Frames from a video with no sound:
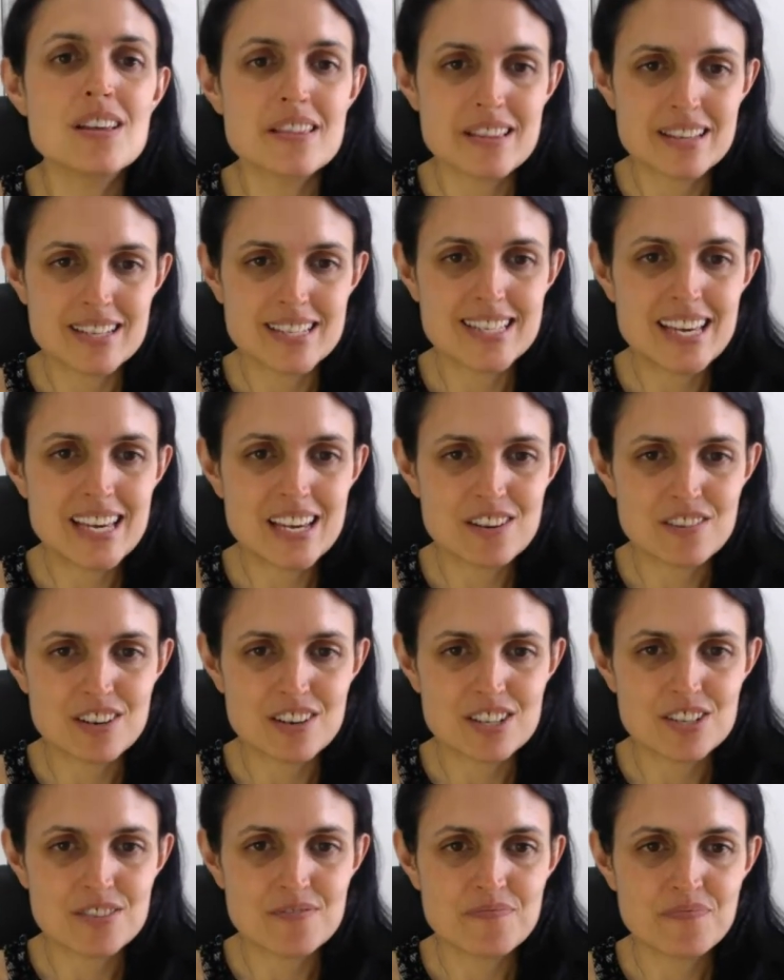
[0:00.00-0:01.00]
The
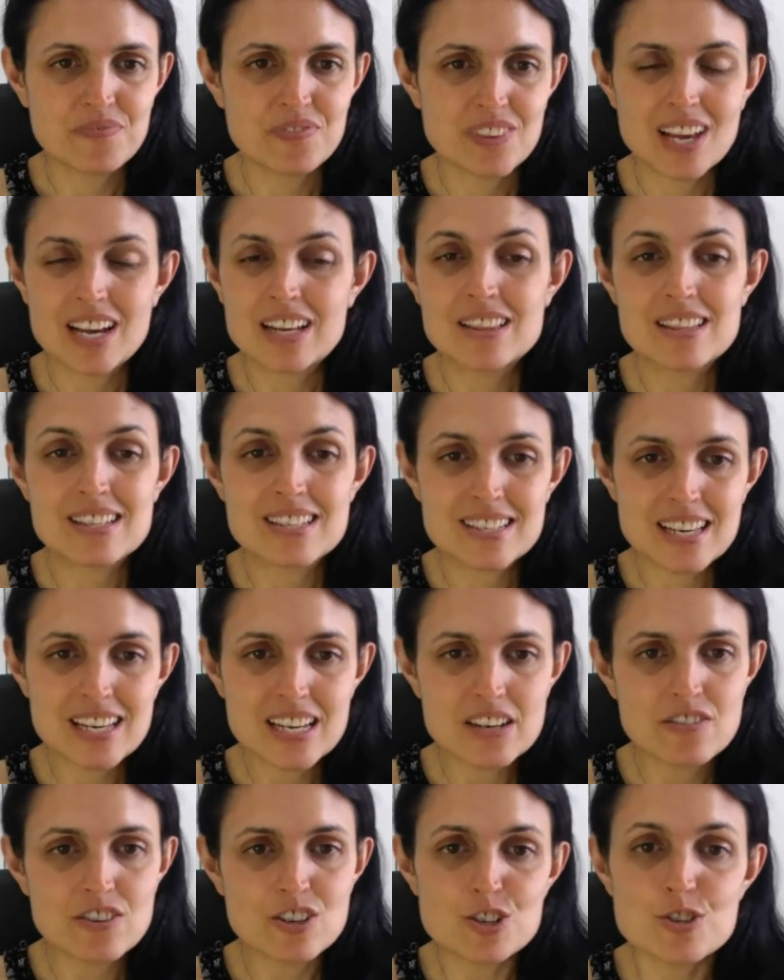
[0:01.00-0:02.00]
Secret. And The
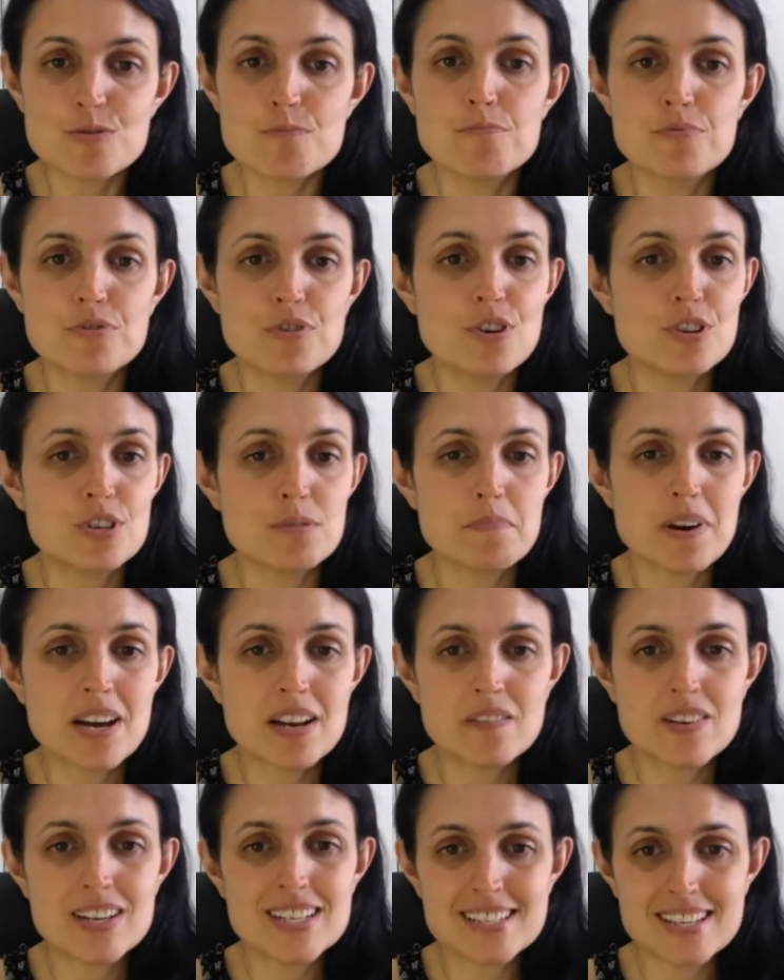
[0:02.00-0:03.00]
Secret brought
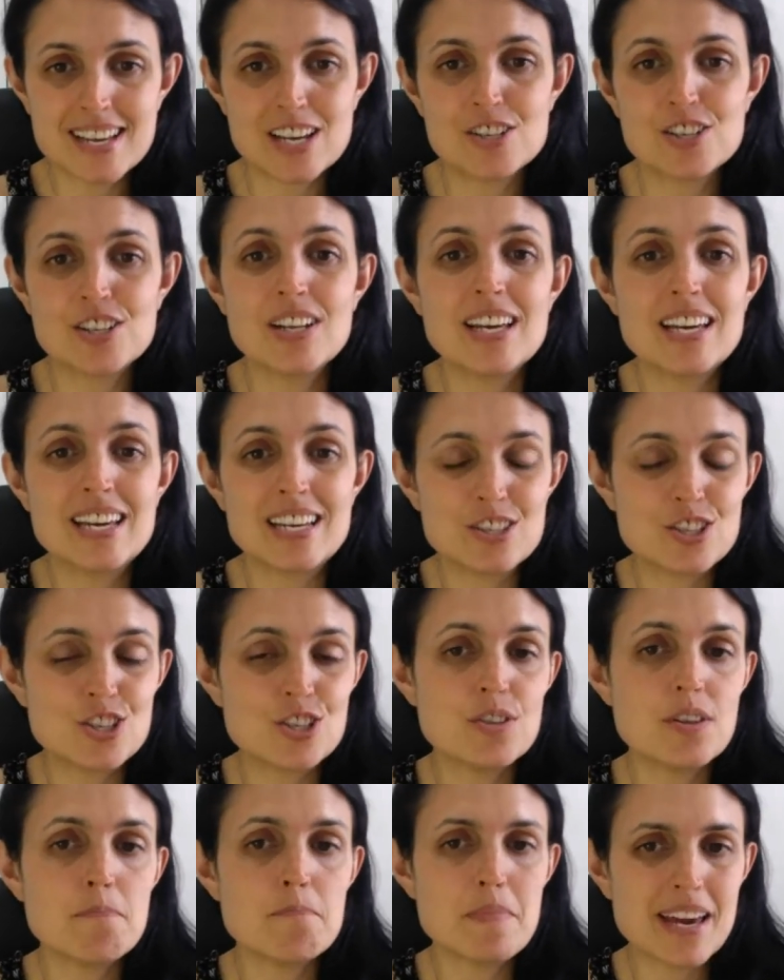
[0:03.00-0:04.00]
manifestation into
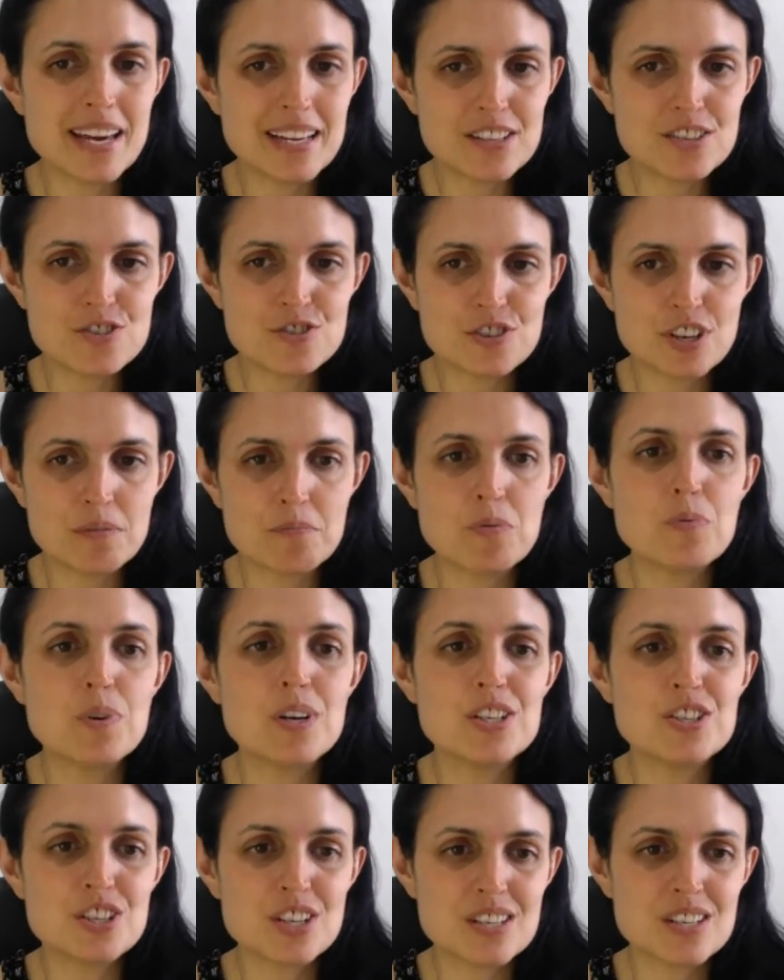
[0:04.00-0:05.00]
the mainstream,
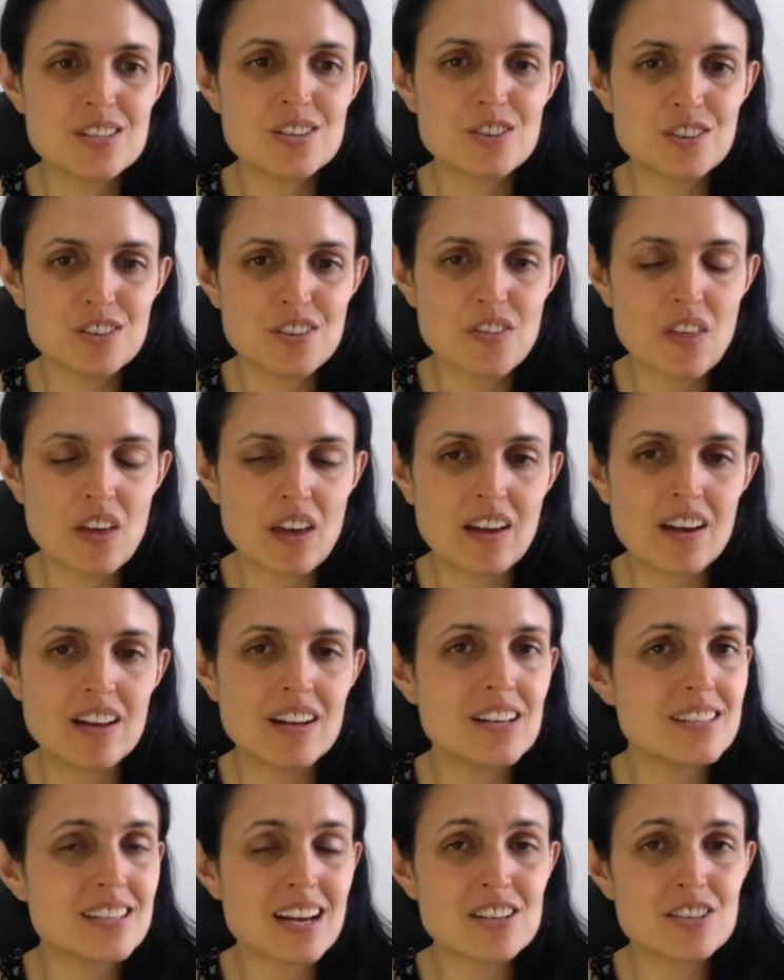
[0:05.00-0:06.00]
which is a good thing. And
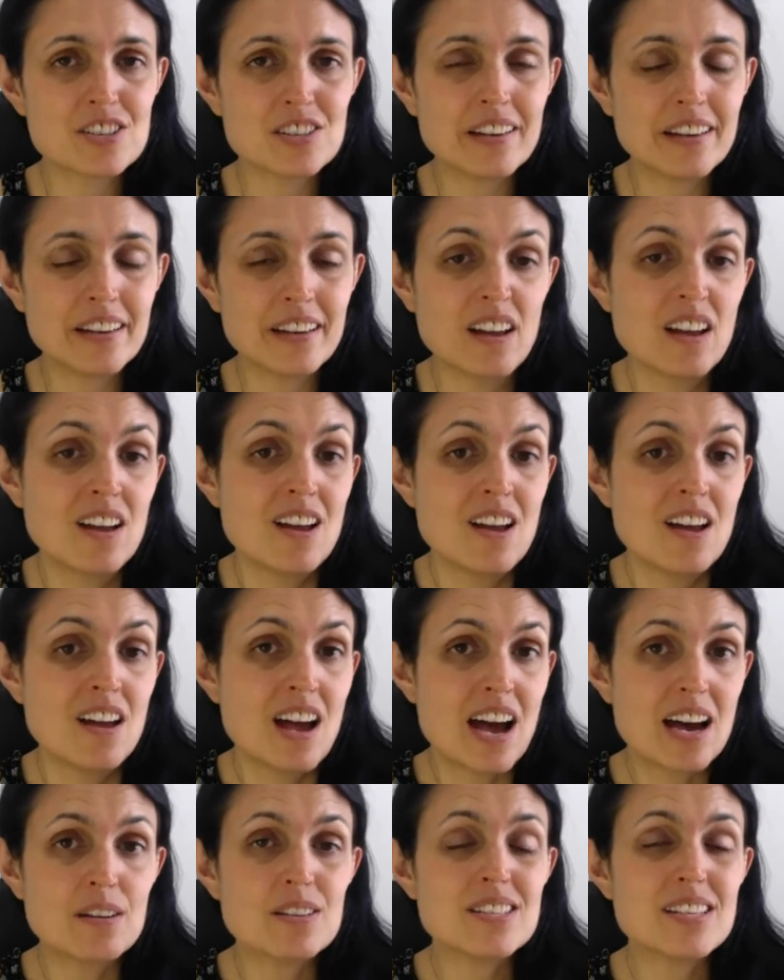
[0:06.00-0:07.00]
it's actually,
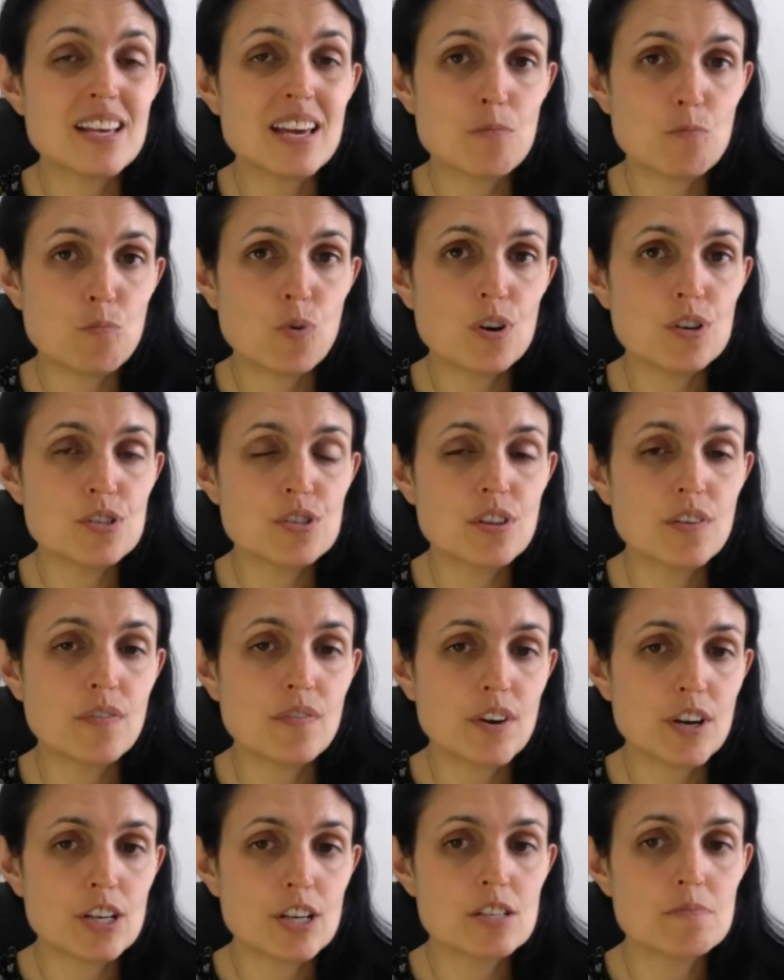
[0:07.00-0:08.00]
I would say, it was the
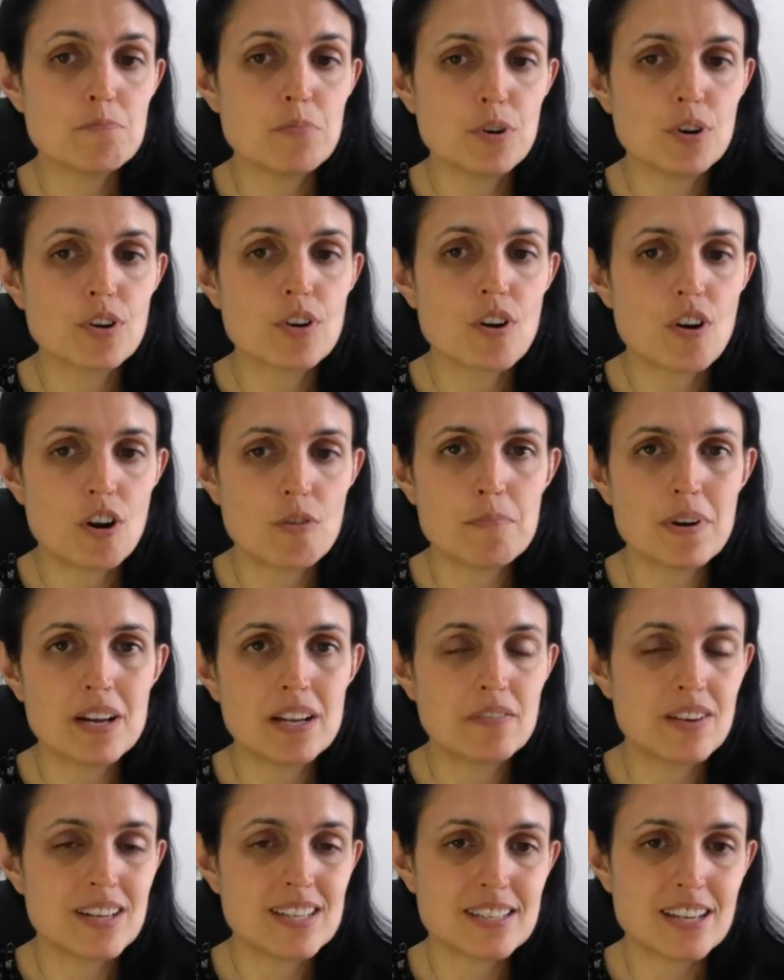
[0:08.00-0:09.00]
first book on
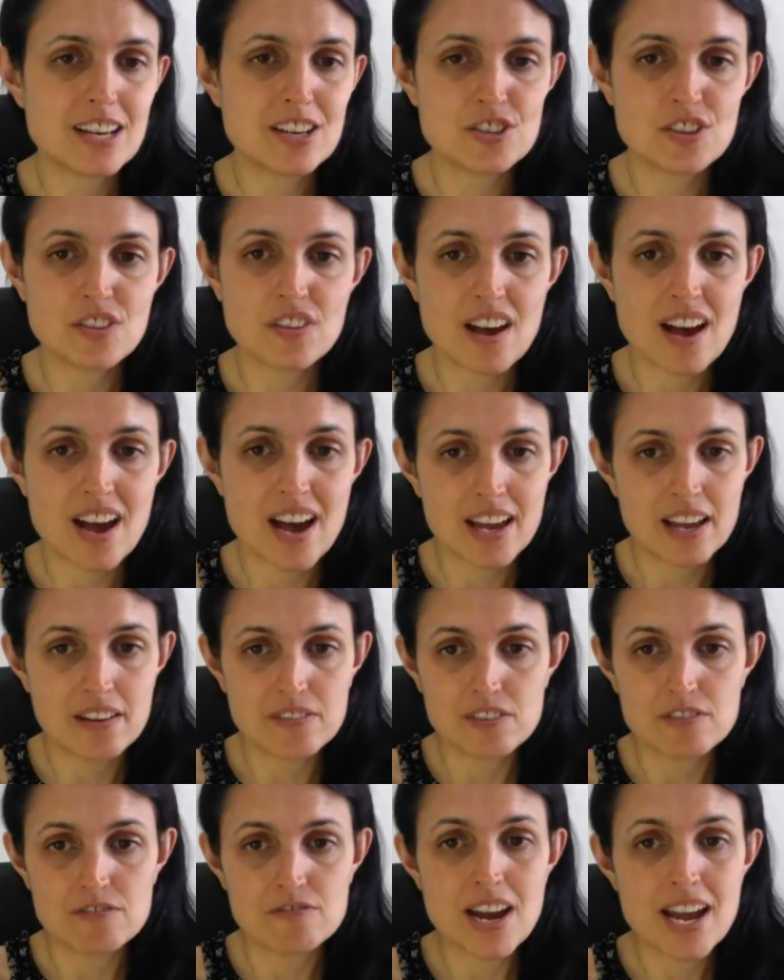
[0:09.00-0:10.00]
manifestation that I
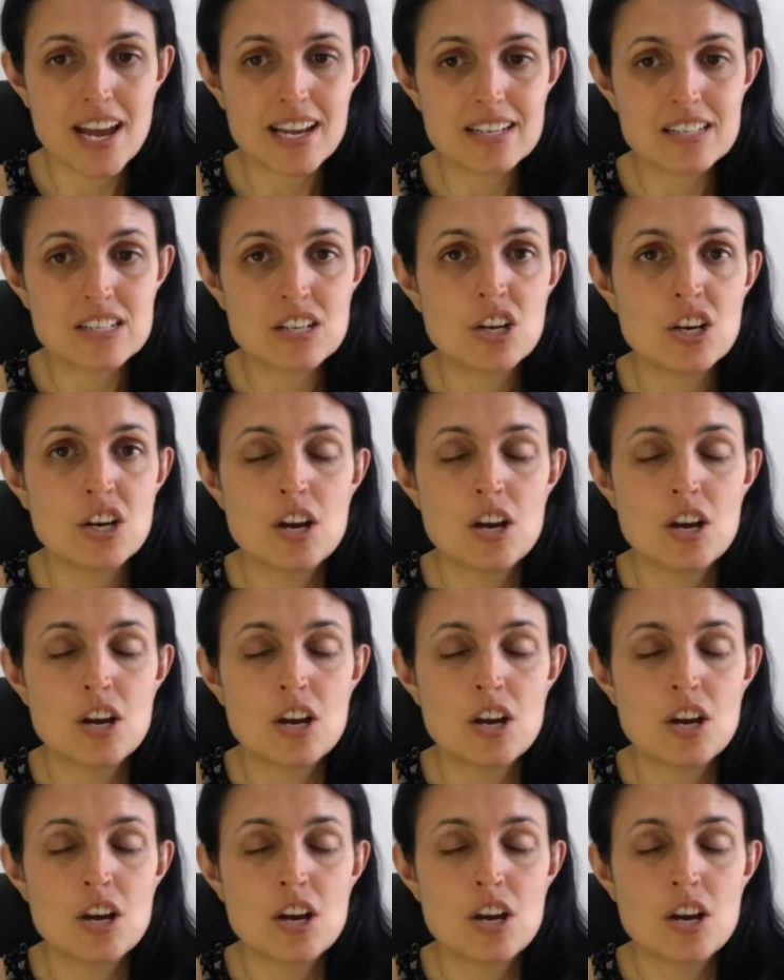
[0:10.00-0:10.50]
ever read.